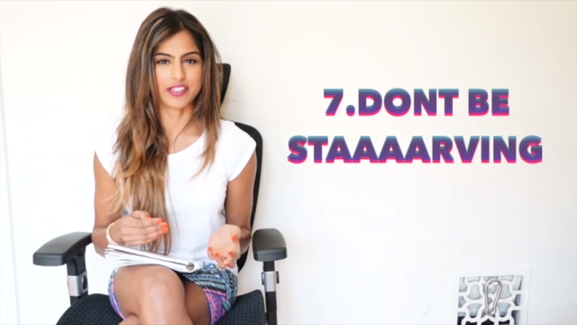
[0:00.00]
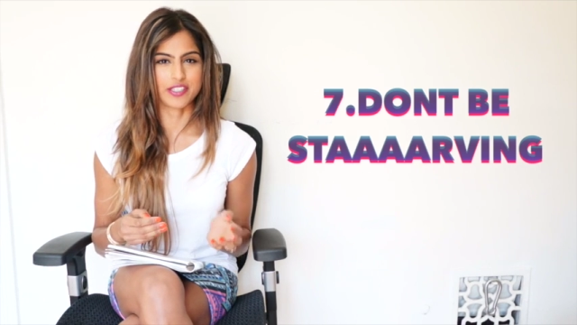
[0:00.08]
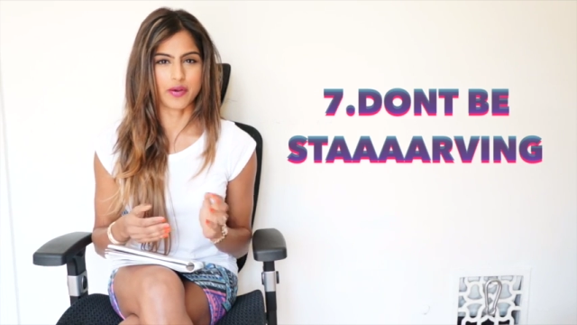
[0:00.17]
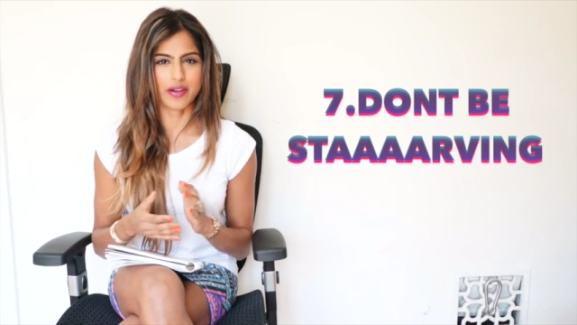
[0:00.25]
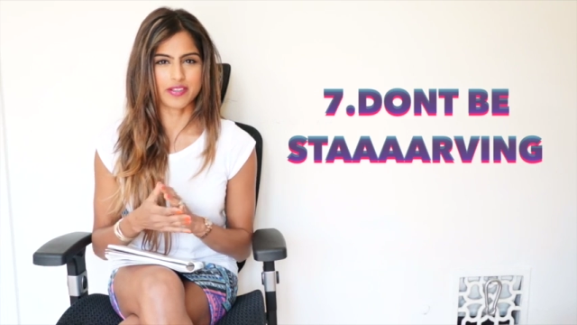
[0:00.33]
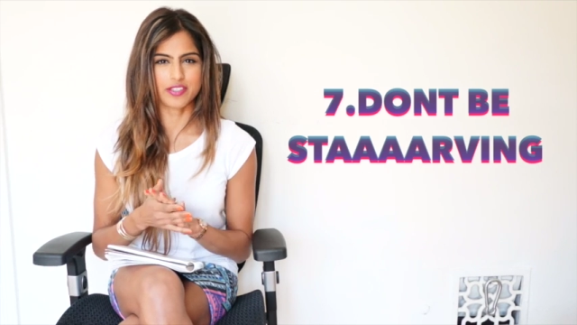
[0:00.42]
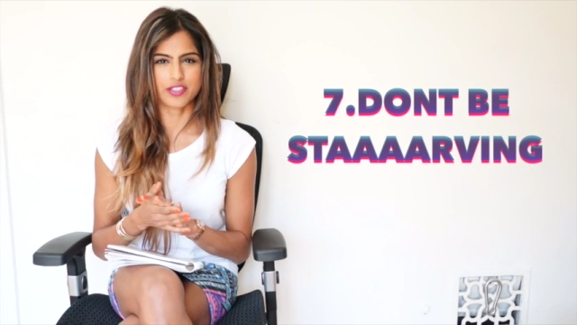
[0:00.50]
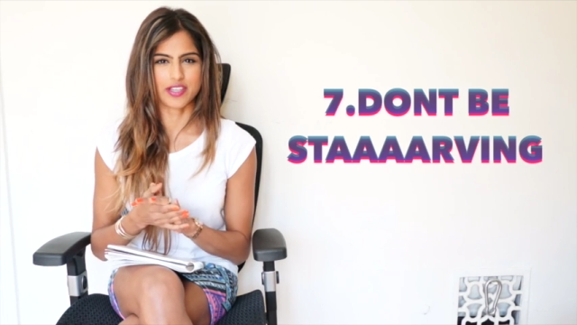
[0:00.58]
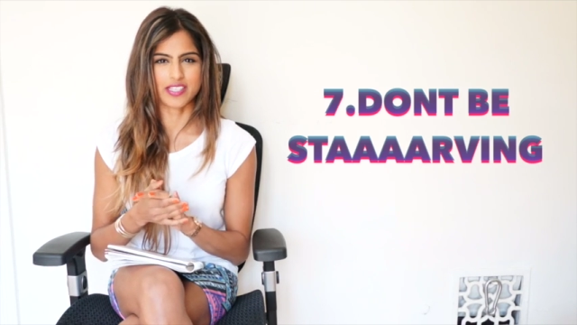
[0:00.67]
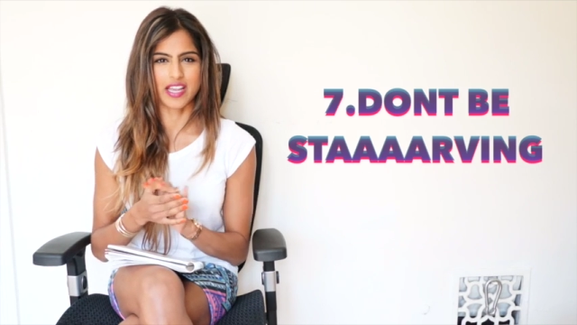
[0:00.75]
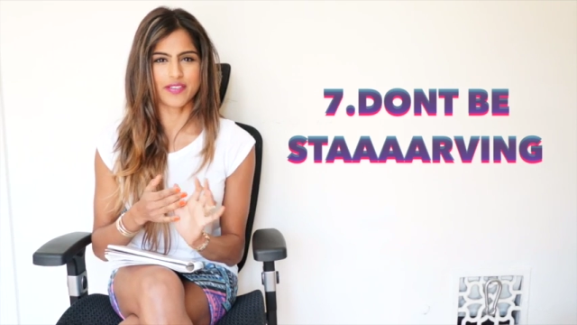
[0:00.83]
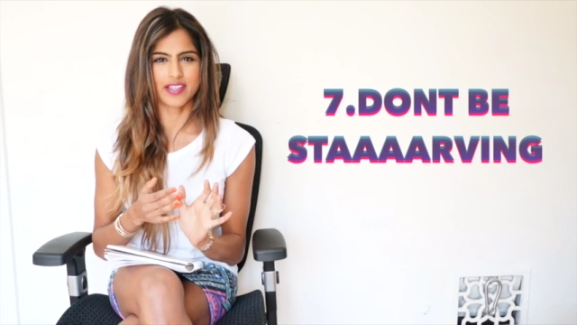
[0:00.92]
So I'd
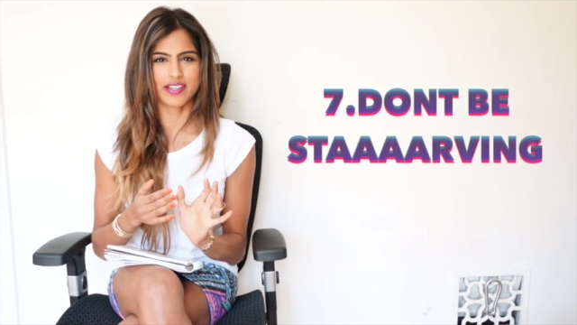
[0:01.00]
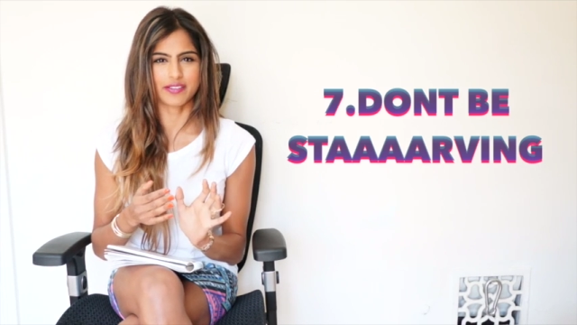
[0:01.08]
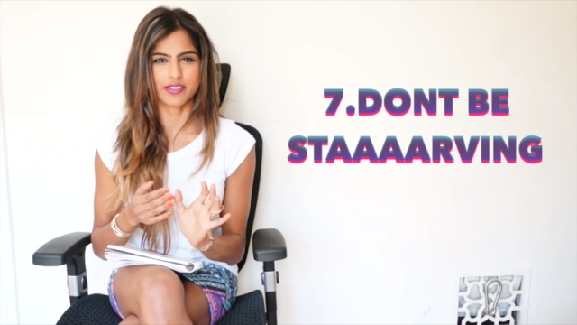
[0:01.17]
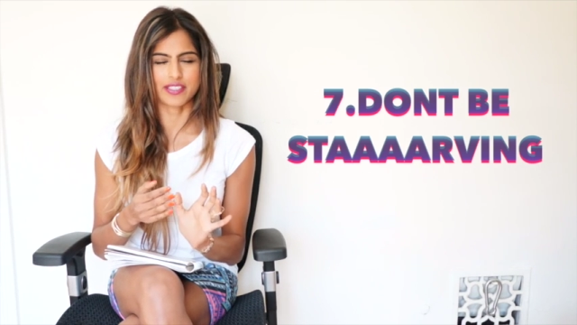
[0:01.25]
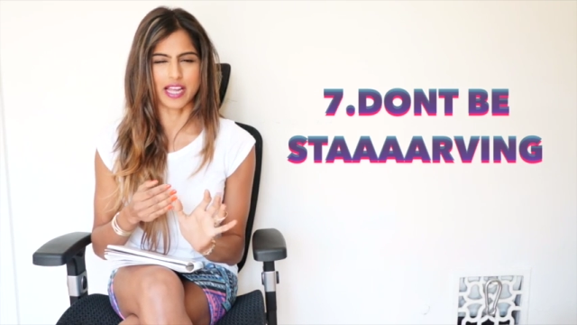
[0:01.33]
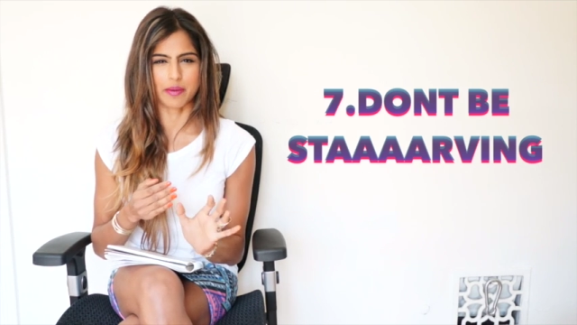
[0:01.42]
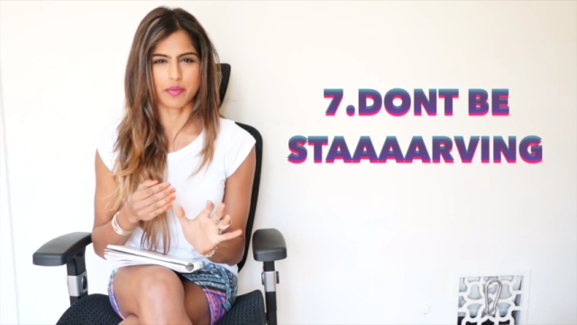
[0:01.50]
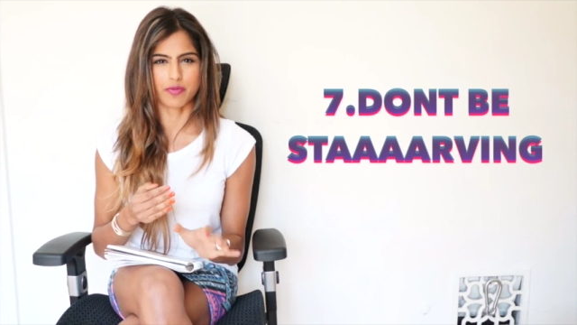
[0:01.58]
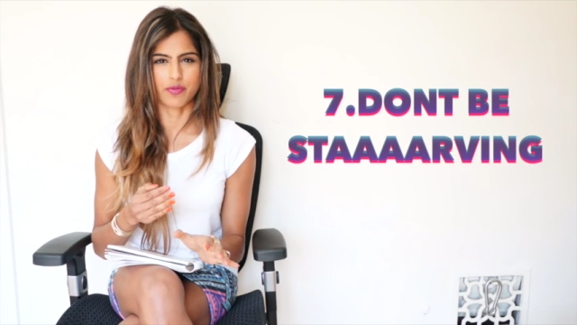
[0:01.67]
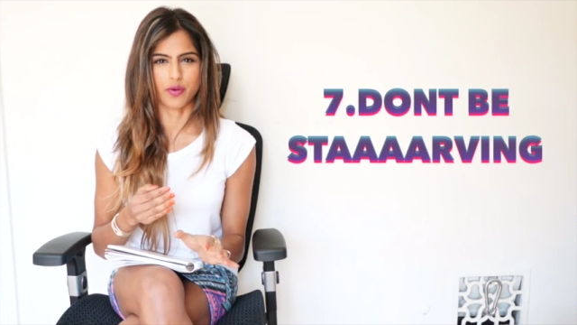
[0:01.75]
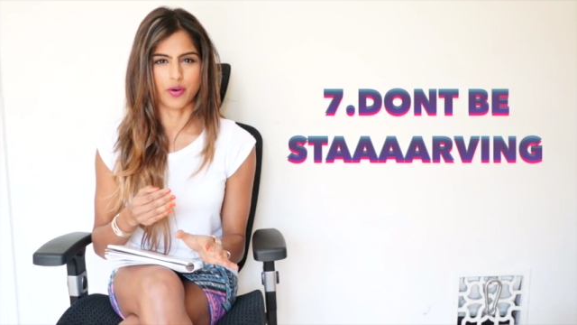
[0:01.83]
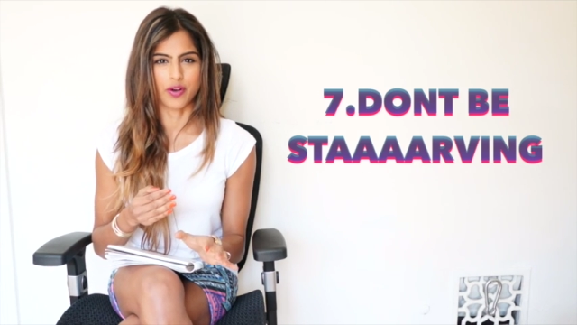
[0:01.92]
suggest having a little snack
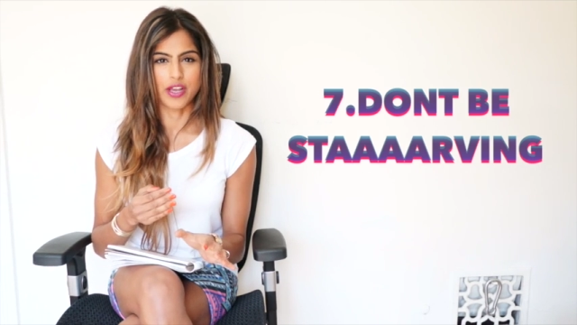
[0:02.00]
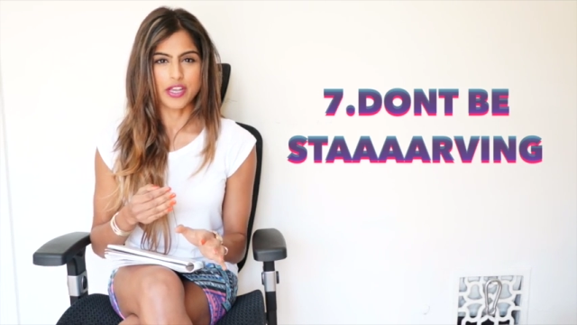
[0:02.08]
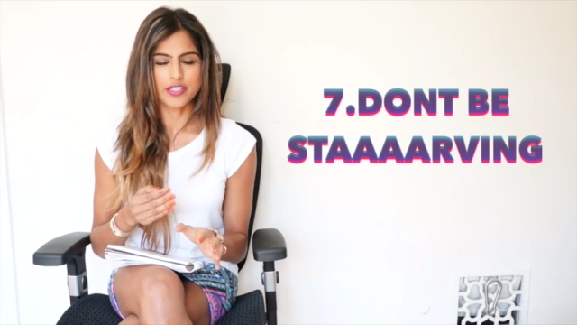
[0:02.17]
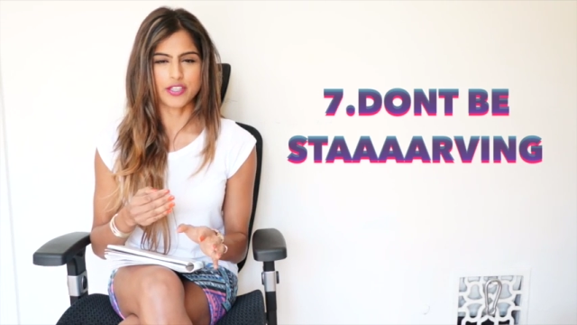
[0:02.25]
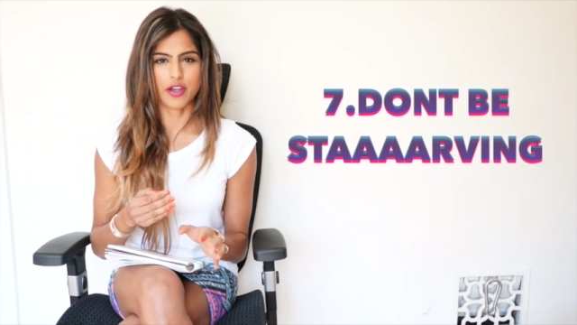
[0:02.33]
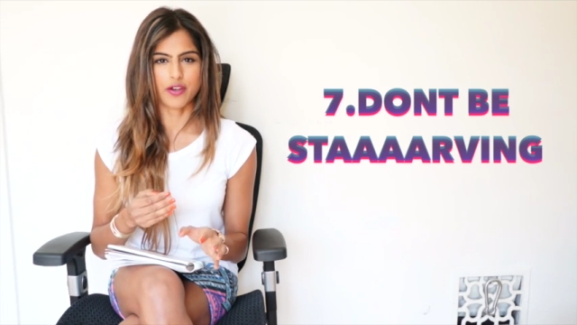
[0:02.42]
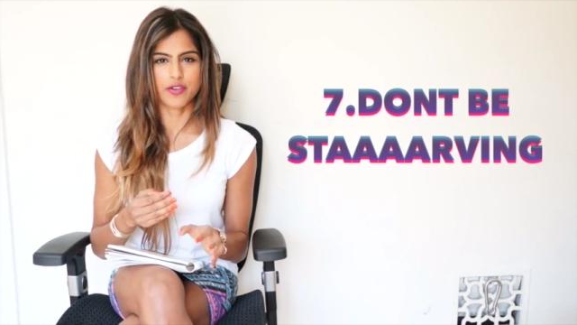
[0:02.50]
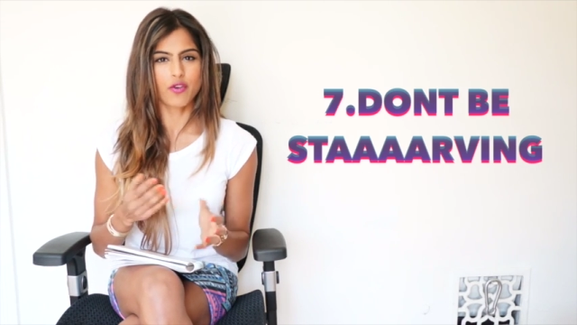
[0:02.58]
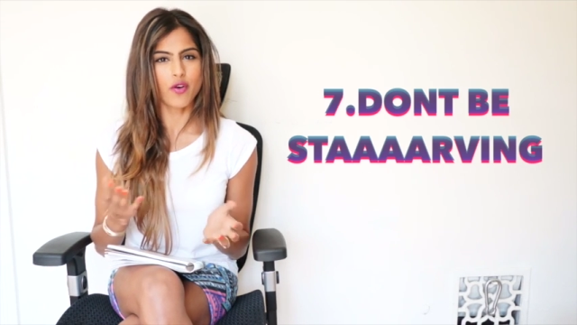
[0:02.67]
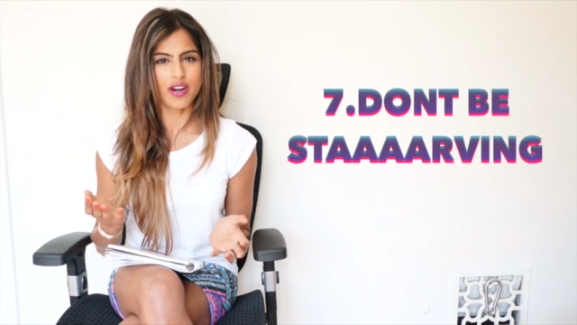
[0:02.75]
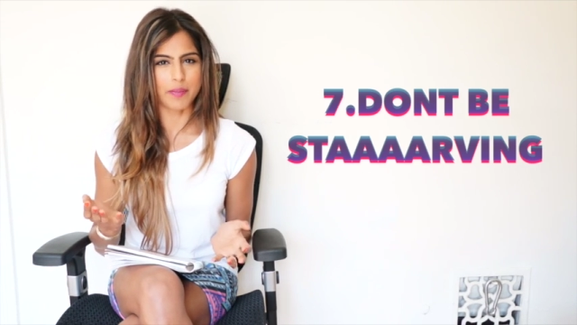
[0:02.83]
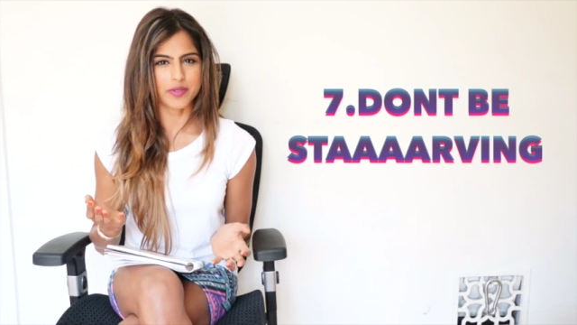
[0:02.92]
before, so you've
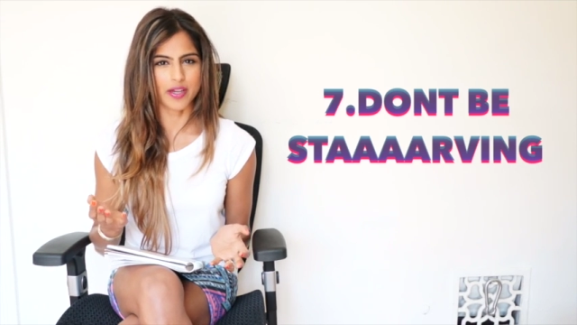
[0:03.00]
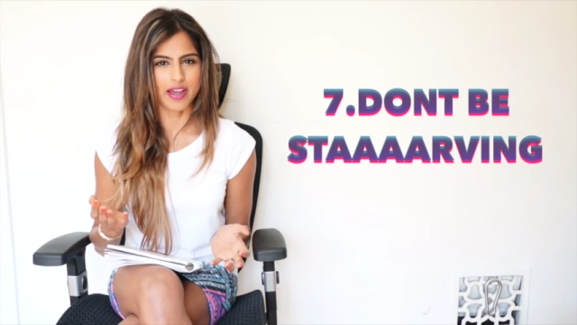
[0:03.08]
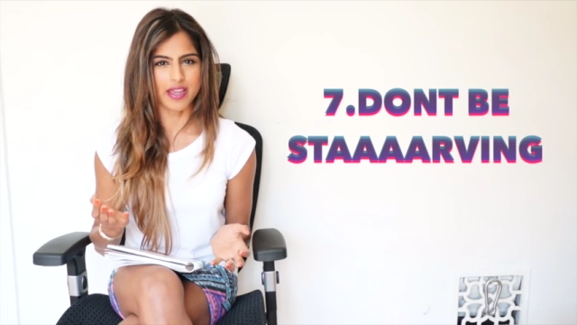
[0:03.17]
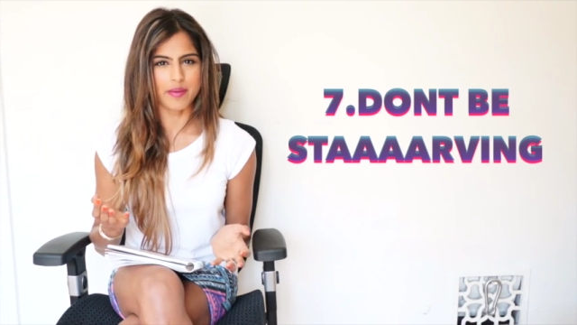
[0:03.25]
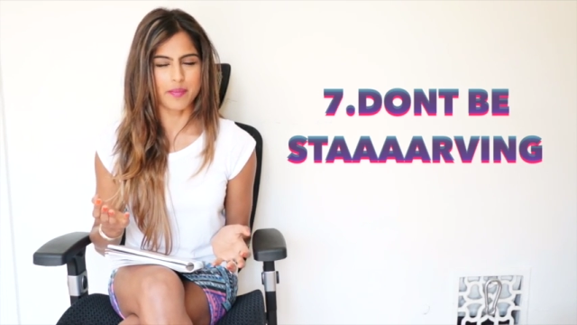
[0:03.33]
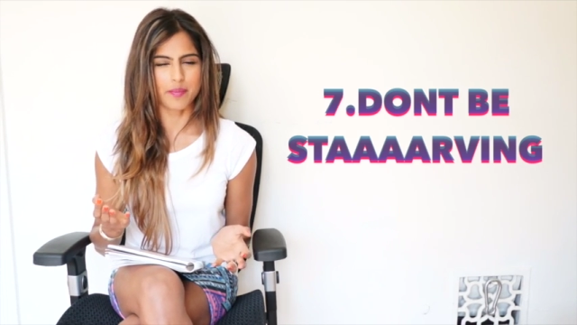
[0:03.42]
got an appetite,